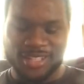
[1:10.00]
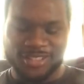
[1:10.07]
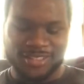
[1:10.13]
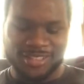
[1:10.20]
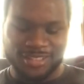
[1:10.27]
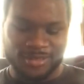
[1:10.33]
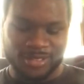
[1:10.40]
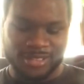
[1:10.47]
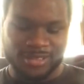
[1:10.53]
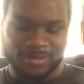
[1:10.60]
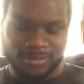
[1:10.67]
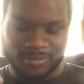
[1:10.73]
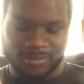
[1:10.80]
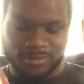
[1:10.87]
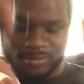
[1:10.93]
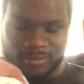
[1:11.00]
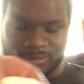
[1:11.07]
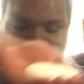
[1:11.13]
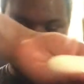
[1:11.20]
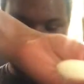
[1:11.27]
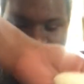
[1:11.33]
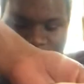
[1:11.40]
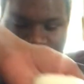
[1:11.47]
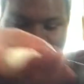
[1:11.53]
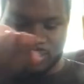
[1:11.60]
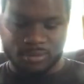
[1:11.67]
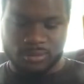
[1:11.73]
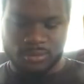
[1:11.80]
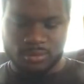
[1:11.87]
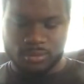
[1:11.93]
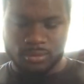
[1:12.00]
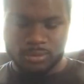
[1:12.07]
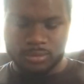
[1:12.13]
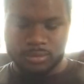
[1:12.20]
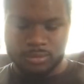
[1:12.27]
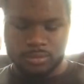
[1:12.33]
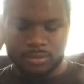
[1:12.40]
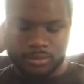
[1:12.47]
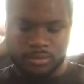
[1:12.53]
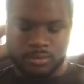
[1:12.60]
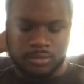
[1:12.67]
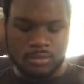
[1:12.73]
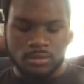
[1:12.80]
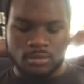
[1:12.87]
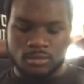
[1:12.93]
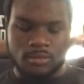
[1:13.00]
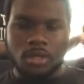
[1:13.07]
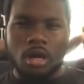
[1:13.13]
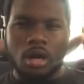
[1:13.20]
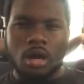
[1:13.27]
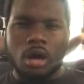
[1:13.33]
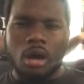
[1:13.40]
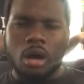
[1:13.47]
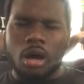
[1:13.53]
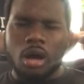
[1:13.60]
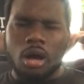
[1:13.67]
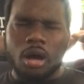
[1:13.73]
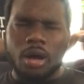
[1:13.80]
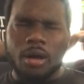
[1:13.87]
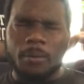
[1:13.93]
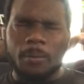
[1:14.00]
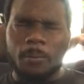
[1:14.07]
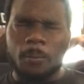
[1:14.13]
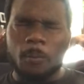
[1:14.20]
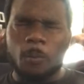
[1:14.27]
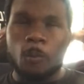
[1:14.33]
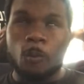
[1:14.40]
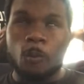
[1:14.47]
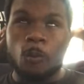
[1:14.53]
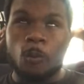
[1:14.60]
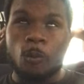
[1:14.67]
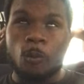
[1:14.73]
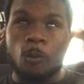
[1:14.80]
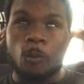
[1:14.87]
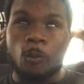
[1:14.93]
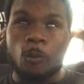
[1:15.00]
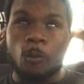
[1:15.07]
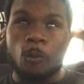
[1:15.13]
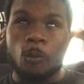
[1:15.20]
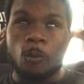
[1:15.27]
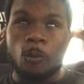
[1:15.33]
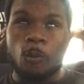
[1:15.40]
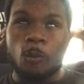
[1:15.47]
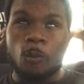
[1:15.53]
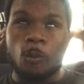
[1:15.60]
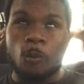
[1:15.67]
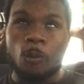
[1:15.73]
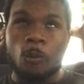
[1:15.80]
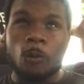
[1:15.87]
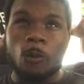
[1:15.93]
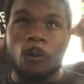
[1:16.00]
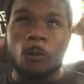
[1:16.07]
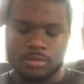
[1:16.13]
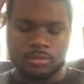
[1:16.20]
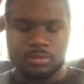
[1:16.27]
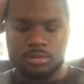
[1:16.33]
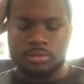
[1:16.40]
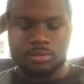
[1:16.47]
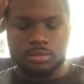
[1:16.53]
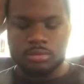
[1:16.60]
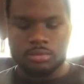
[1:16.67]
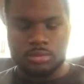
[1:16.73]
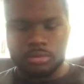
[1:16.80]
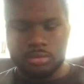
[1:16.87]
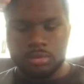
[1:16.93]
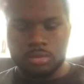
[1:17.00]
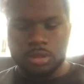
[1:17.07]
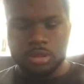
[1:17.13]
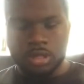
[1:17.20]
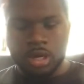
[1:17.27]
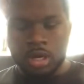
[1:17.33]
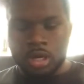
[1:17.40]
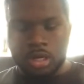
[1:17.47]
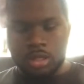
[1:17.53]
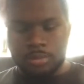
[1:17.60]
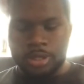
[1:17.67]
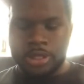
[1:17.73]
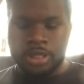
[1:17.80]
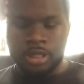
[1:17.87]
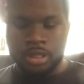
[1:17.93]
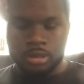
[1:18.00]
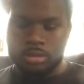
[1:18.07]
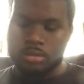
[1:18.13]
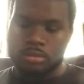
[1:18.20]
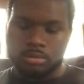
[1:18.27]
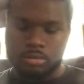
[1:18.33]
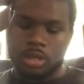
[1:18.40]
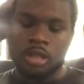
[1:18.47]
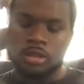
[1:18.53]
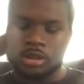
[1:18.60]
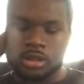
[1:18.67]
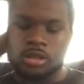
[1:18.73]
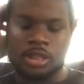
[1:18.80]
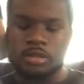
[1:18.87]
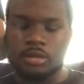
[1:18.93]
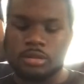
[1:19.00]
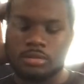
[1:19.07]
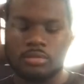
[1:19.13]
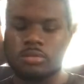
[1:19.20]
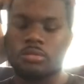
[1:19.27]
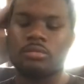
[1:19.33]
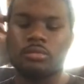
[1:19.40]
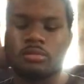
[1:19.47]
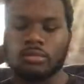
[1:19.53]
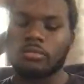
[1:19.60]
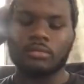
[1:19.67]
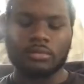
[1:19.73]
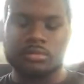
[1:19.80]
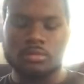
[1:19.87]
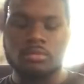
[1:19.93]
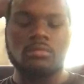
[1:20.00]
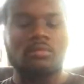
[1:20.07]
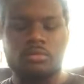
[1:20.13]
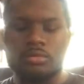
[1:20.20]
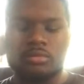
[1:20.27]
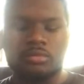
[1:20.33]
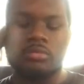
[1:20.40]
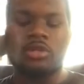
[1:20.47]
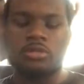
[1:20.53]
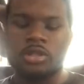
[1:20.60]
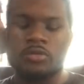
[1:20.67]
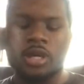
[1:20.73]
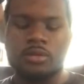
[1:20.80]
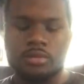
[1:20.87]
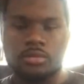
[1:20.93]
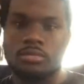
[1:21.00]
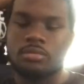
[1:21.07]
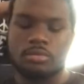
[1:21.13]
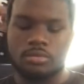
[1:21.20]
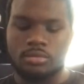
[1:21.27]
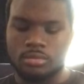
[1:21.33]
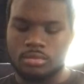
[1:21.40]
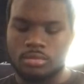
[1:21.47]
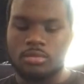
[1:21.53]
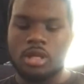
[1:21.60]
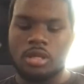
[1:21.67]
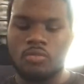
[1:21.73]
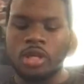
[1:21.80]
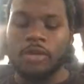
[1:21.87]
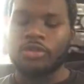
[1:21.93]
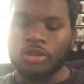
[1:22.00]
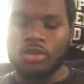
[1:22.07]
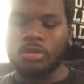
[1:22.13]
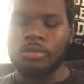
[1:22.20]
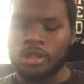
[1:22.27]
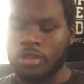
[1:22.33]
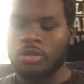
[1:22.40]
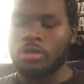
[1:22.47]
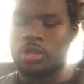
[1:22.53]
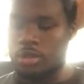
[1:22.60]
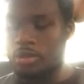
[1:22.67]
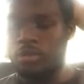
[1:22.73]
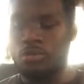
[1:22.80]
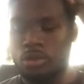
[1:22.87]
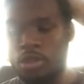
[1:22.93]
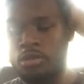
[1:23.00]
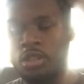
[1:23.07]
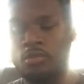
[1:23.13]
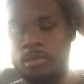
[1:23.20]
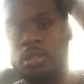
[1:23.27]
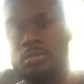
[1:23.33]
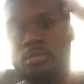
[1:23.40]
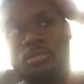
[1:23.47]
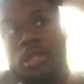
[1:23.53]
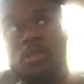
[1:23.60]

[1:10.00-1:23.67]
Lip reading: Most people would have said no. So right here, I'm going in with my curl activating mousse from Smooth and Shine Polishing. Yeah. Um,